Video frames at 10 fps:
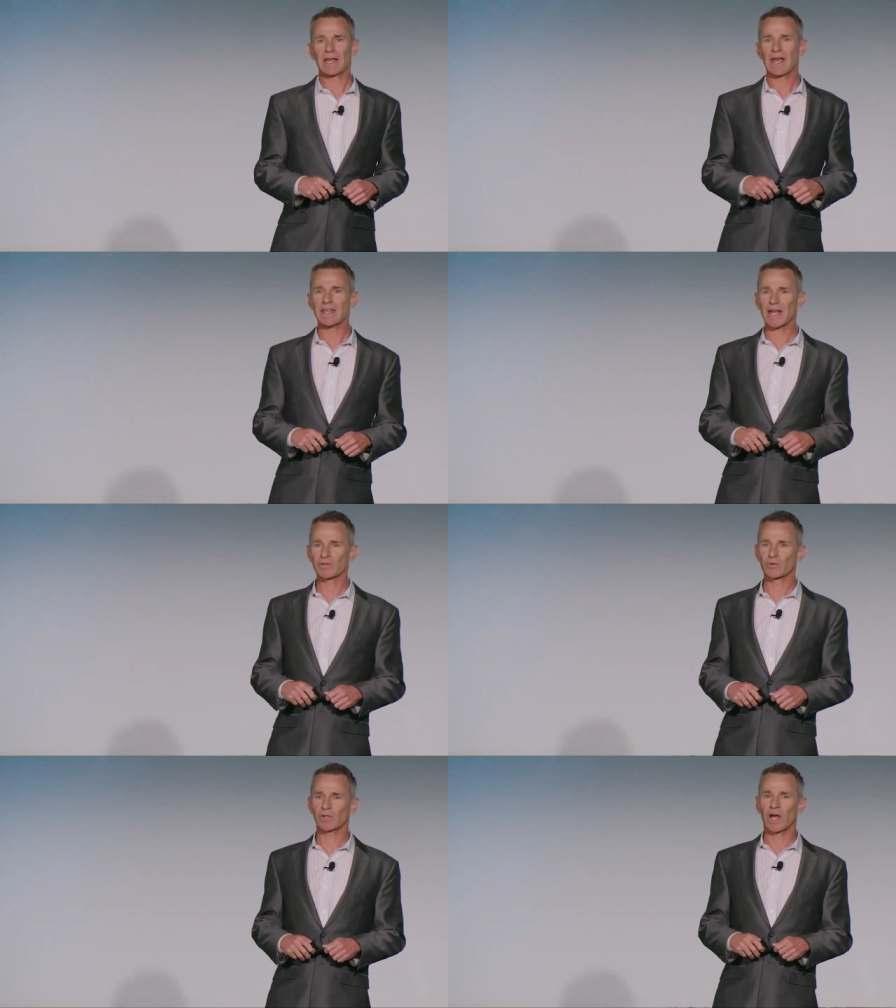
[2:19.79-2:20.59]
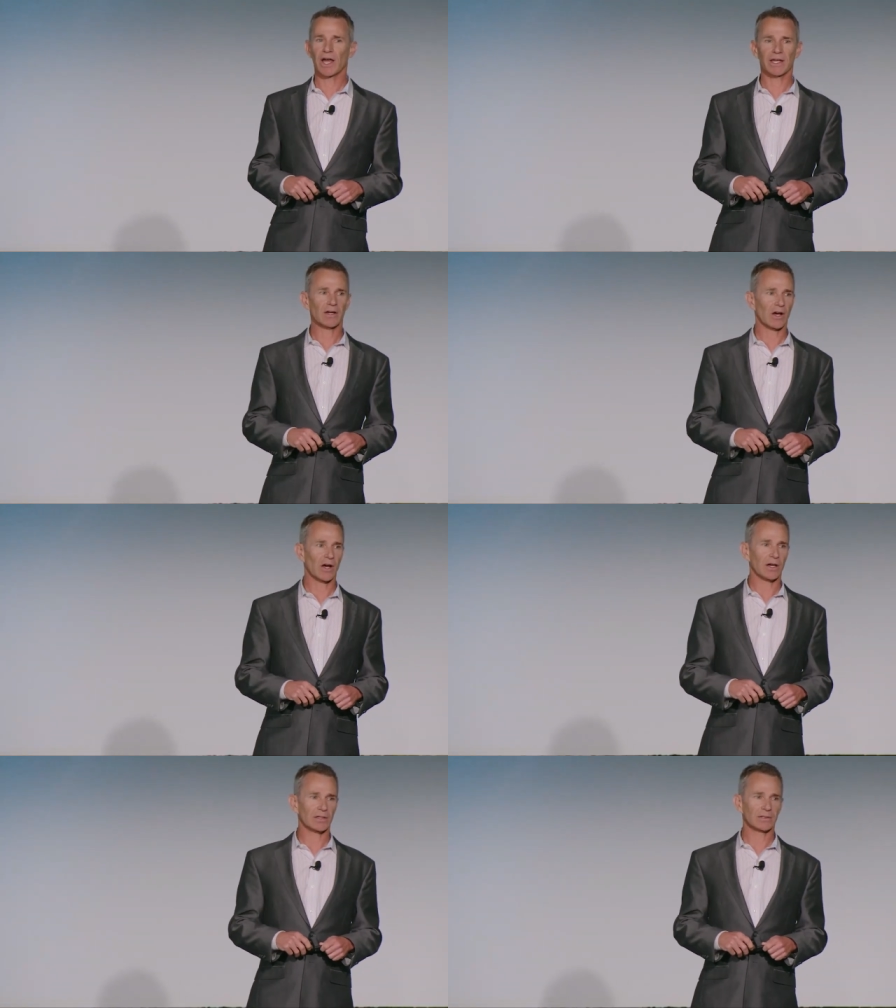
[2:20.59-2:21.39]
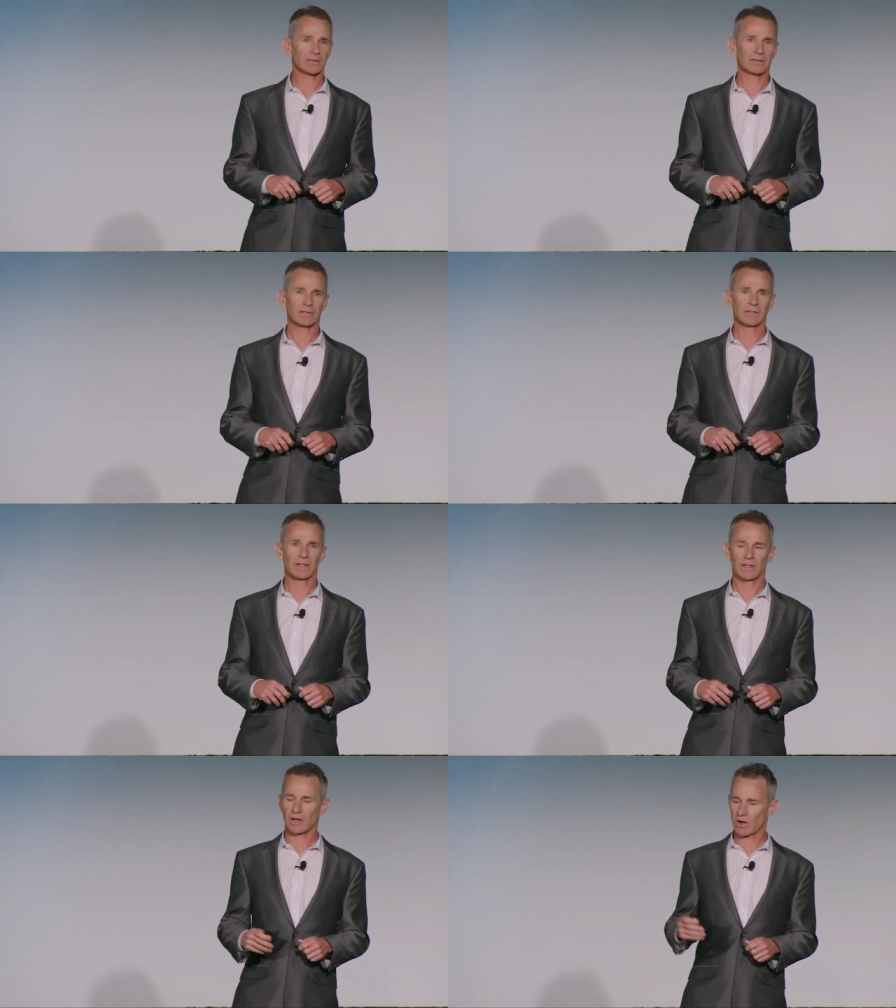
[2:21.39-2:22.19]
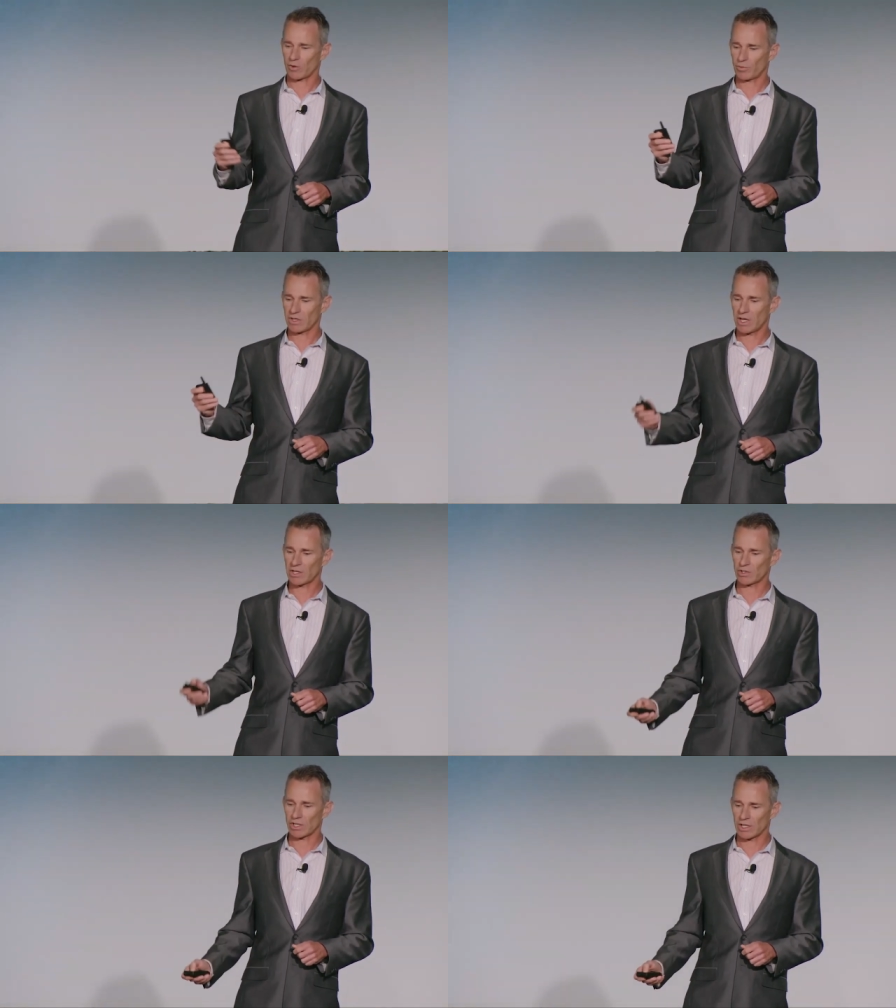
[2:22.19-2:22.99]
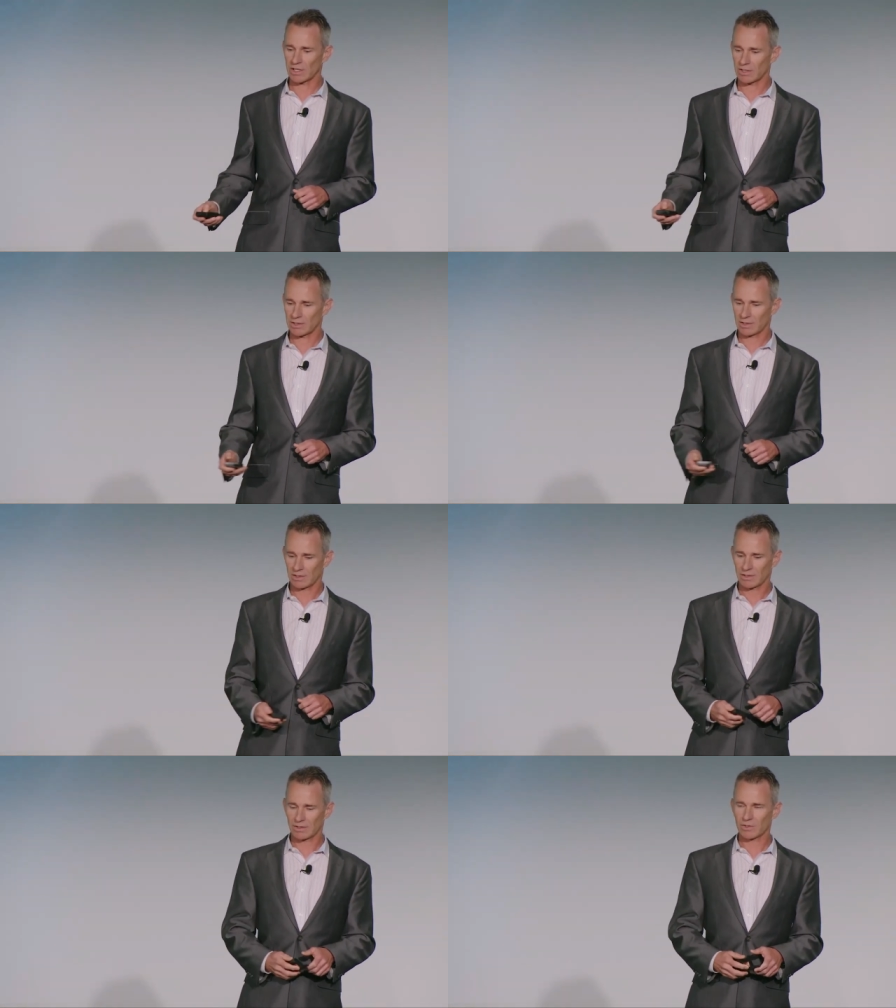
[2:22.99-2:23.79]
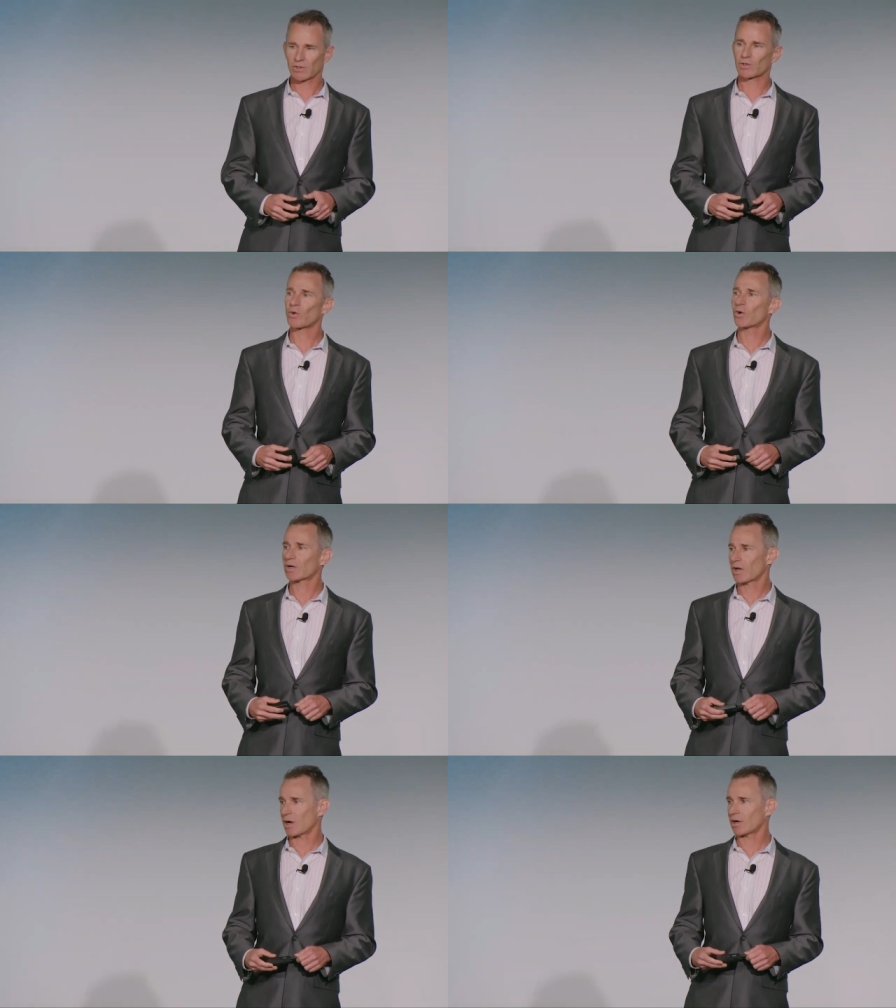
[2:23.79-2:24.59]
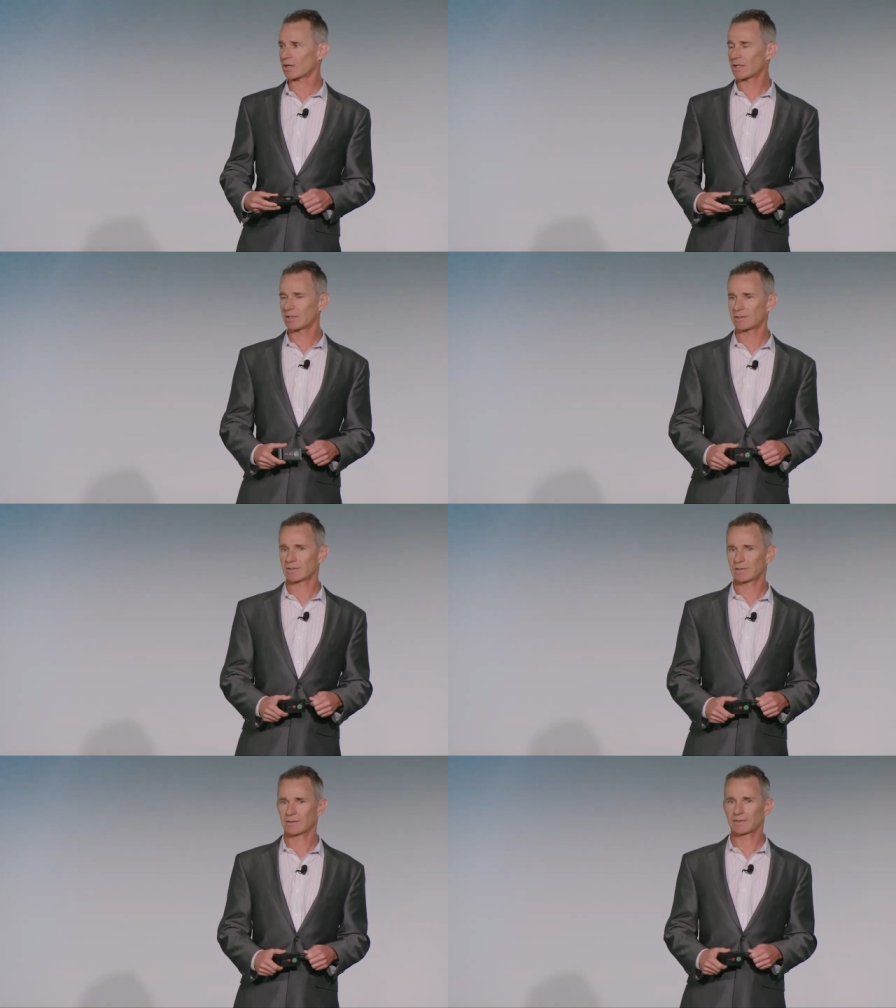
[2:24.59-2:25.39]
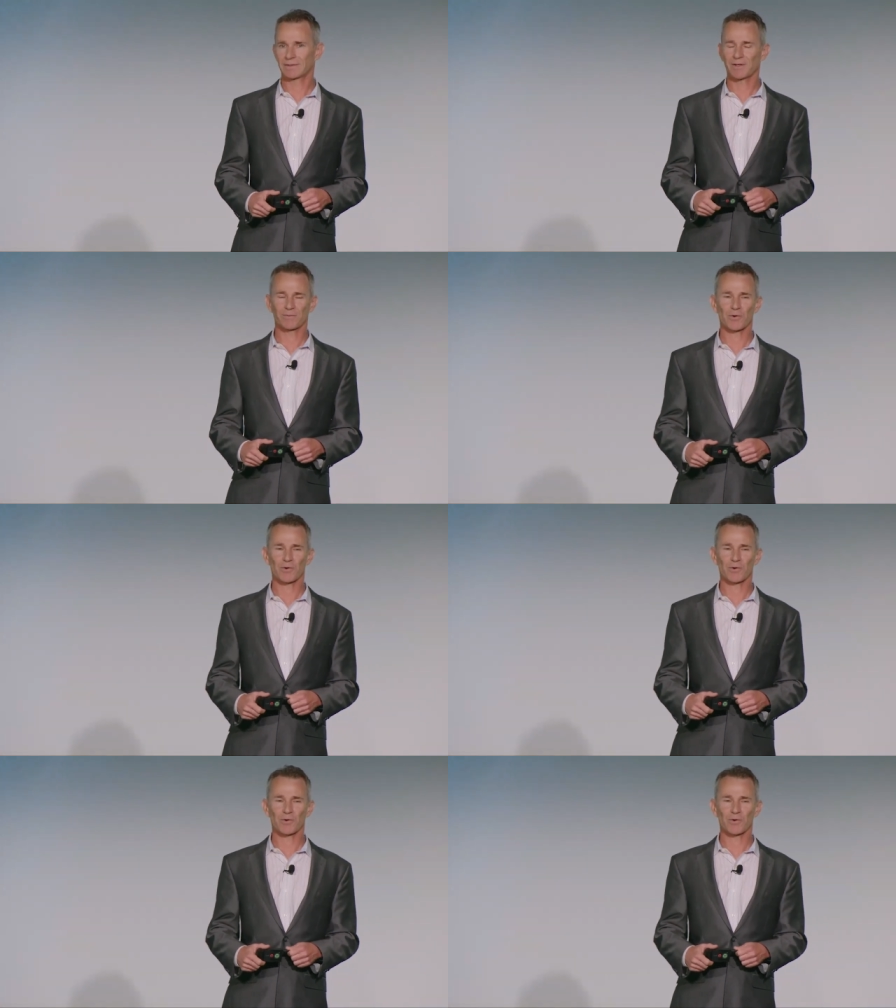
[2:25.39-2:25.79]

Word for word: And that's relying on the RPAG scorecard, of